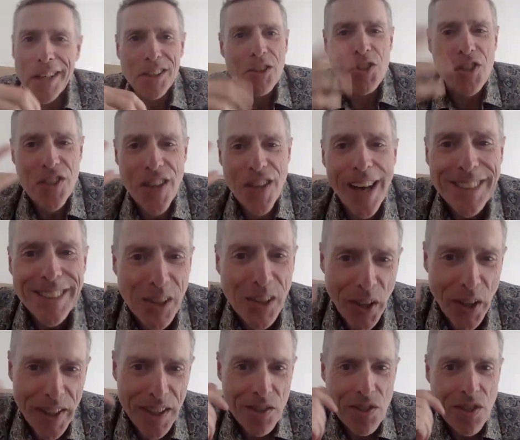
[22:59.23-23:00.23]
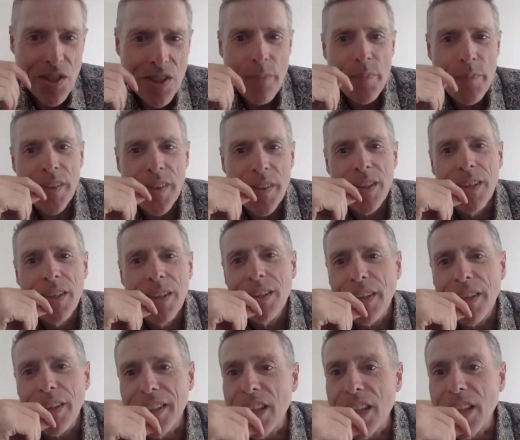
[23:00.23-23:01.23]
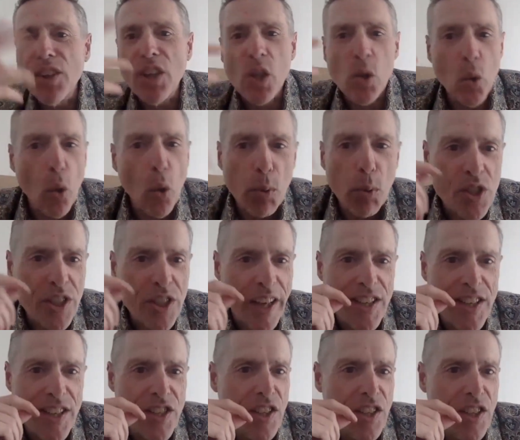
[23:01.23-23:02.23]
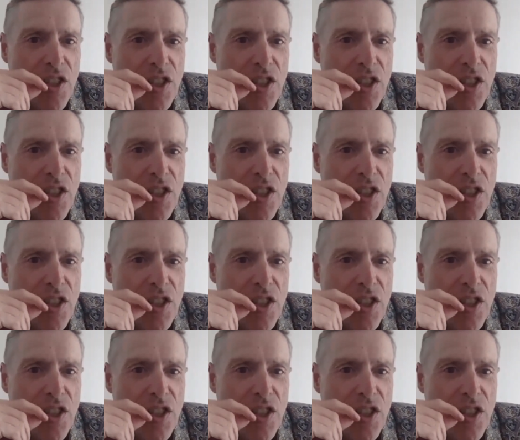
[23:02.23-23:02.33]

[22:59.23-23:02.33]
to satellites. And given the global sensing